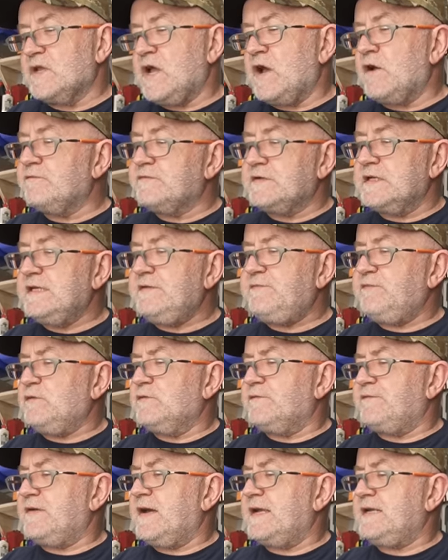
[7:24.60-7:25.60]
Overleaf,
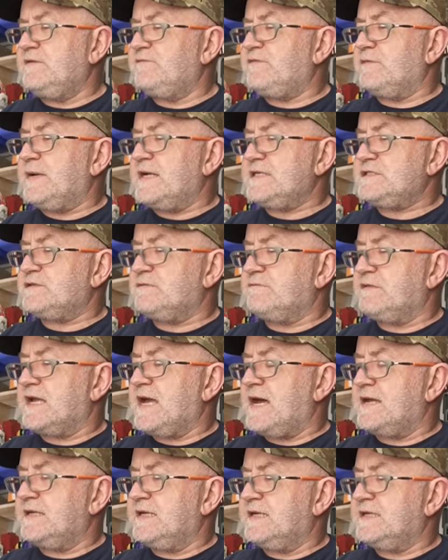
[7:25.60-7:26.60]
you'll find information
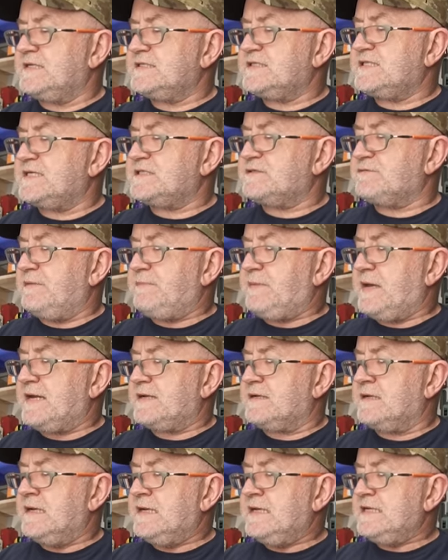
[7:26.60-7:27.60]
regarding an accessory
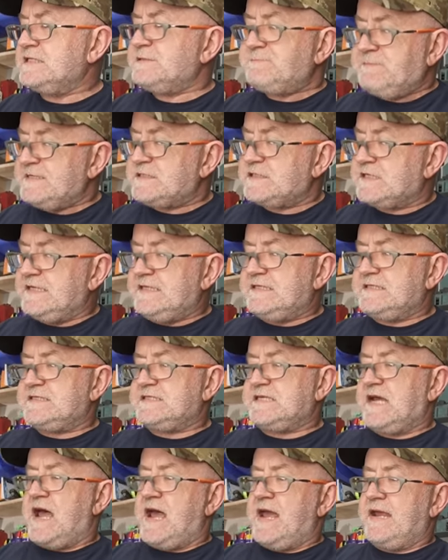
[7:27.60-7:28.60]
pack specially
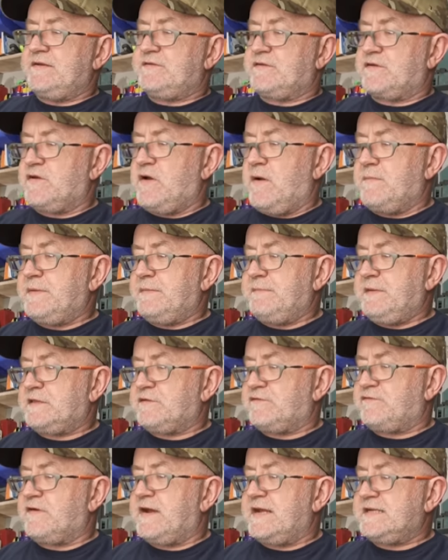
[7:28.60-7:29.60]
designed to complement
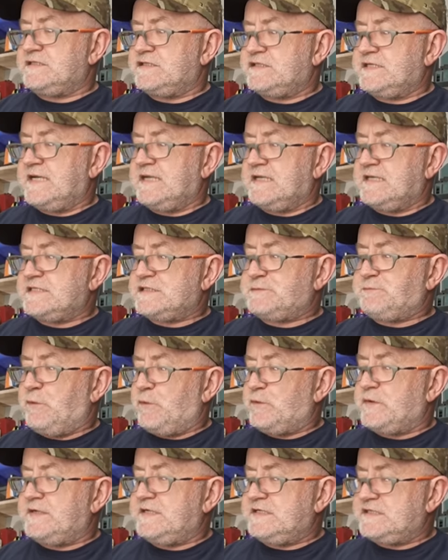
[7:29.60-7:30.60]
the Triton GLS
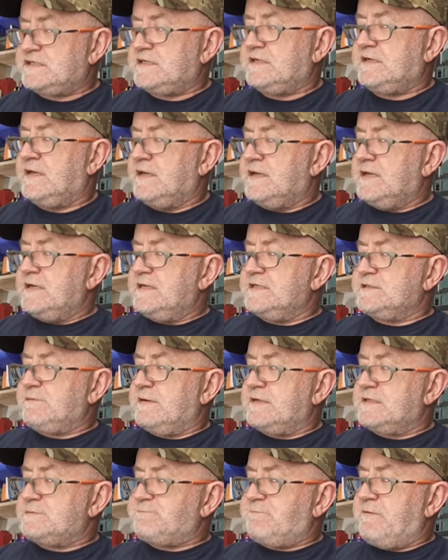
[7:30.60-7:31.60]
Sport Edition, as
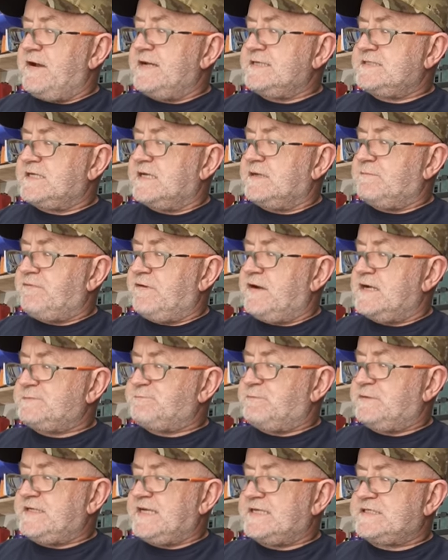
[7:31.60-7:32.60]
well as pricing and price
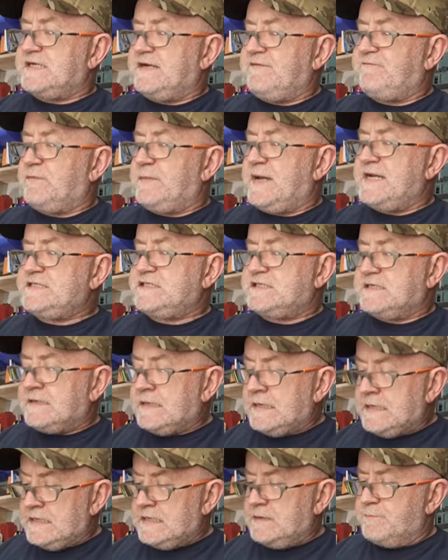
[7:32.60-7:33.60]
protection information,
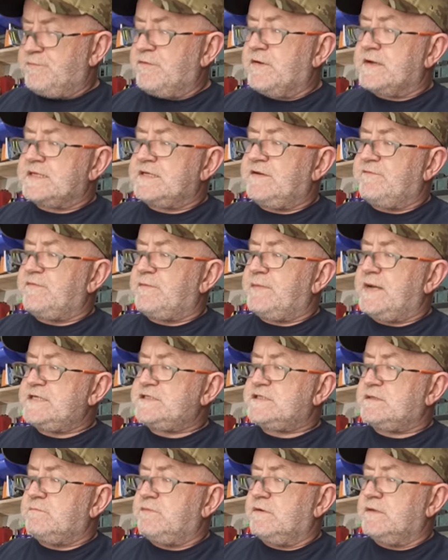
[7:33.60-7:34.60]
a product
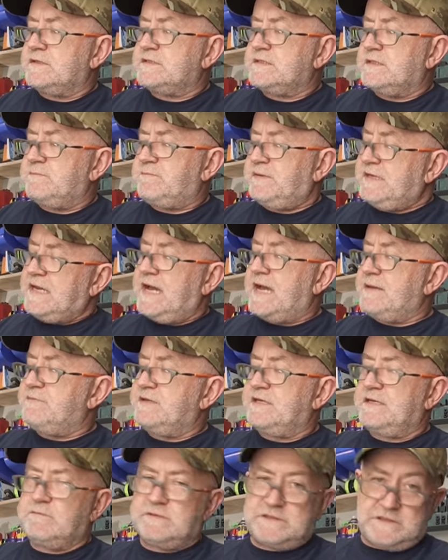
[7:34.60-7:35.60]
information bulletin,
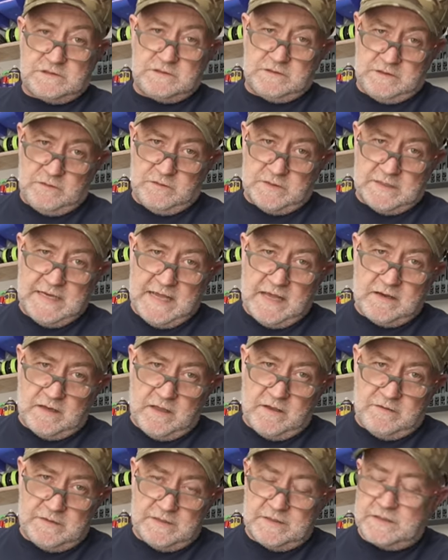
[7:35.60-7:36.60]
PIB, which you can
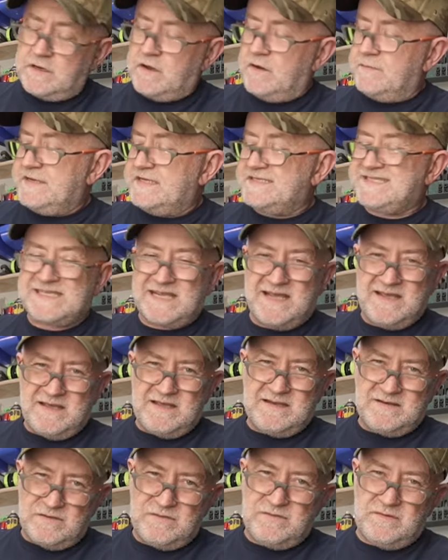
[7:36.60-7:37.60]
download in the comments.
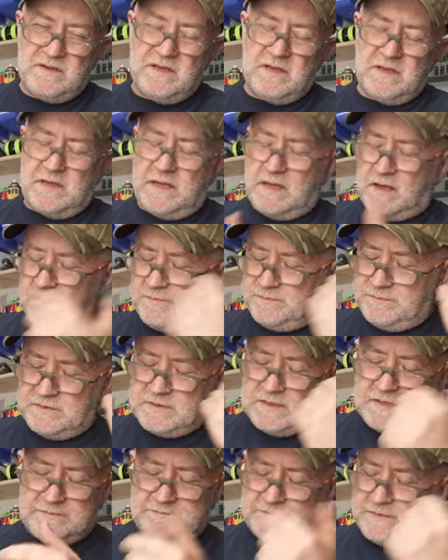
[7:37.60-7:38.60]
Dude, I'll
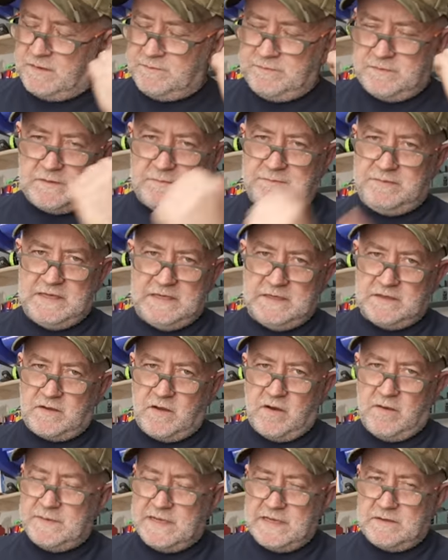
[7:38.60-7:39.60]
put a pinned
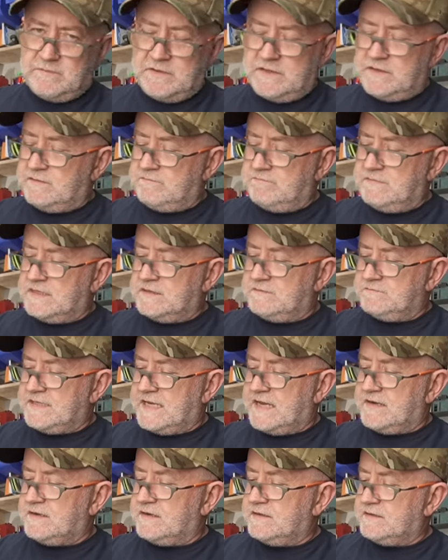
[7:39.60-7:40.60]
comment with the
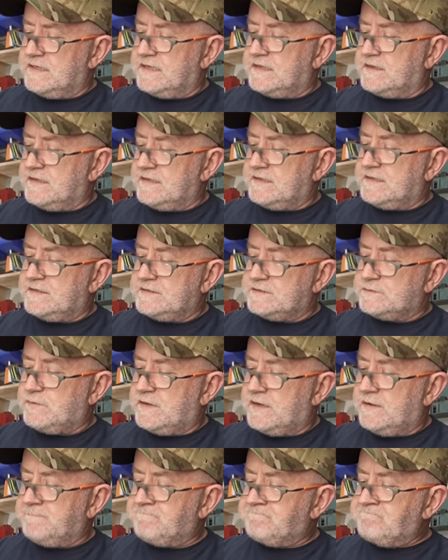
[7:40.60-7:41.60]
download link in it as
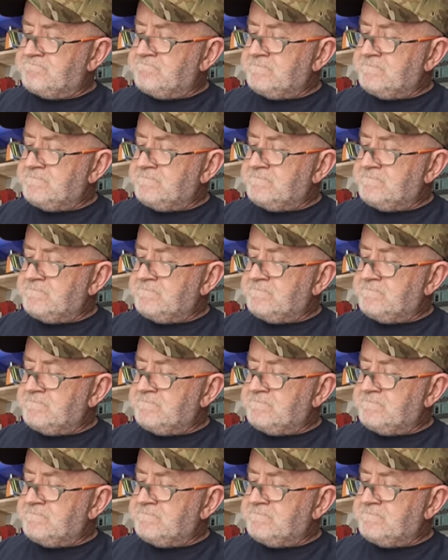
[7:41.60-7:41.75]
well.